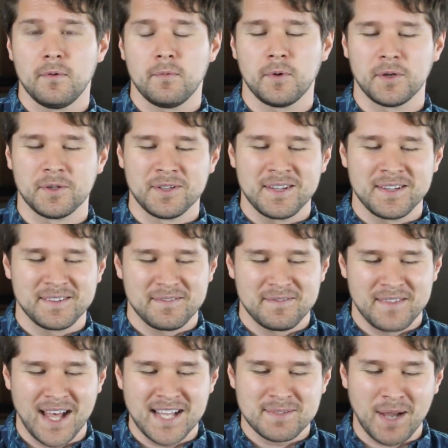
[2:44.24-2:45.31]
Well,
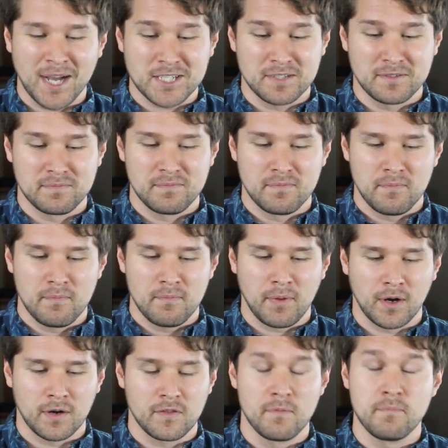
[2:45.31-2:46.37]
that's actually
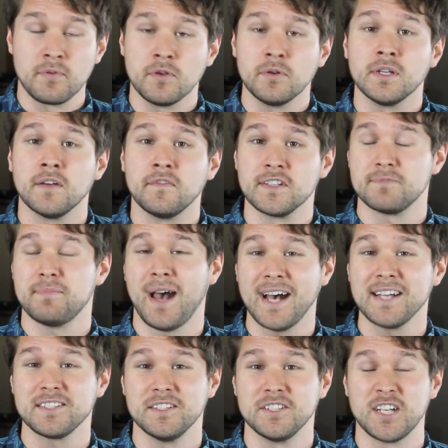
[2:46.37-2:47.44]
part of the beauty of this
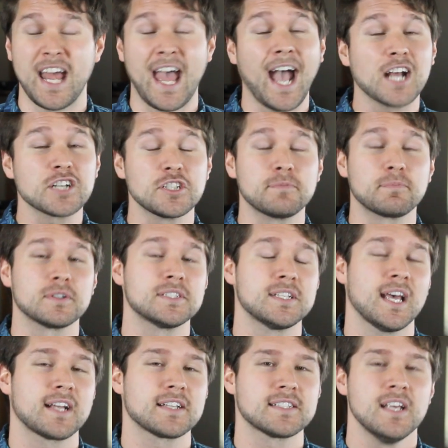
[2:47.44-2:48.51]
passage. It actually
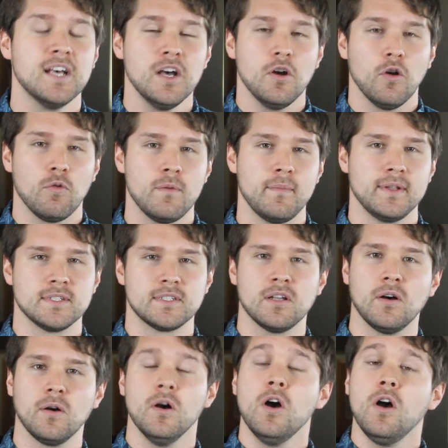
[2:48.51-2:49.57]
protects women.
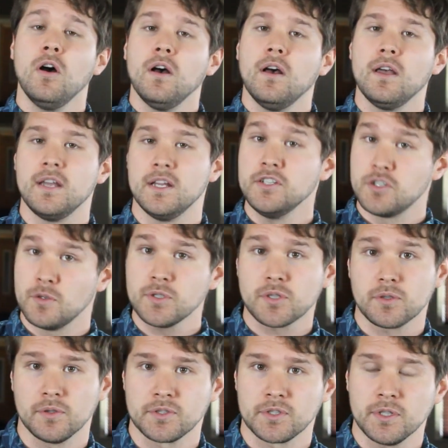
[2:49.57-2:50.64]
So in Jewish
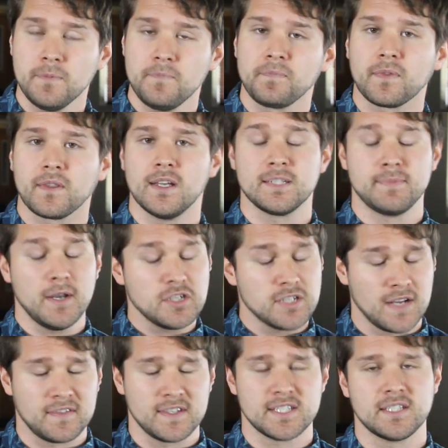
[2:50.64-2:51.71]
culture, especially
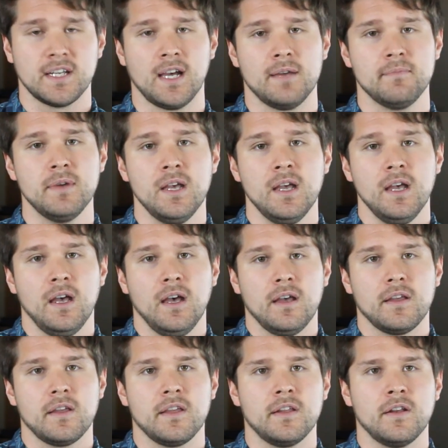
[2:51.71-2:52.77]
at this time,
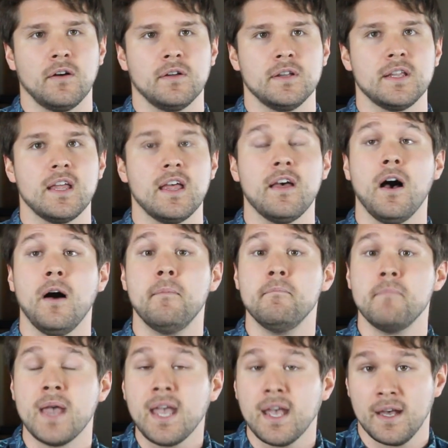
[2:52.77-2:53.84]
a
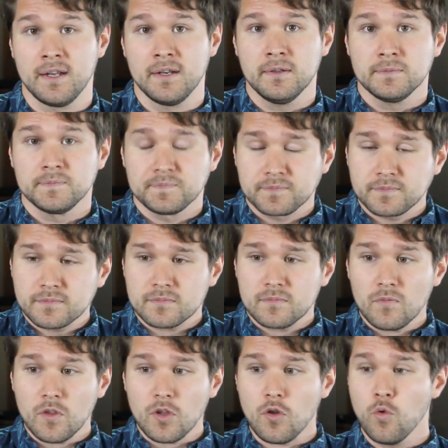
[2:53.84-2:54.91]
man
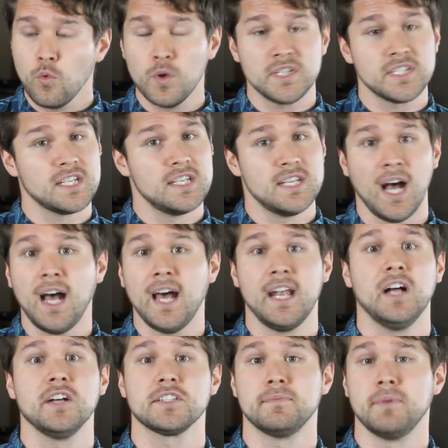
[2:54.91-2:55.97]
was not at
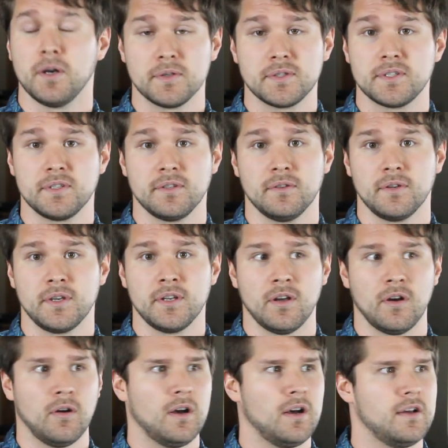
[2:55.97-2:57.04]
all supposed to,
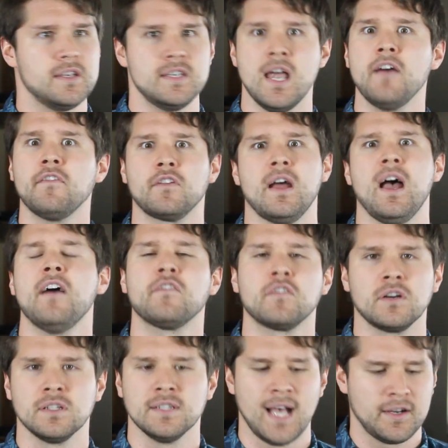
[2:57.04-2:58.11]
never
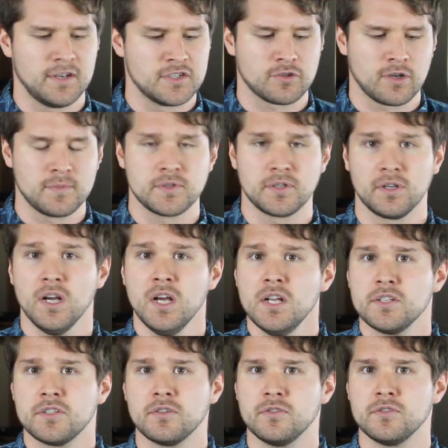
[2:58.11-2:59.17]
ever allowed in scripture
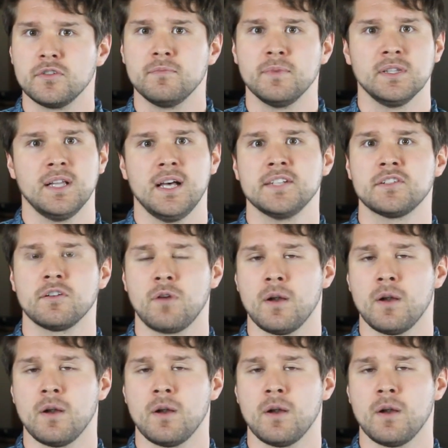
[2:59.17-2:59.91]
to molest or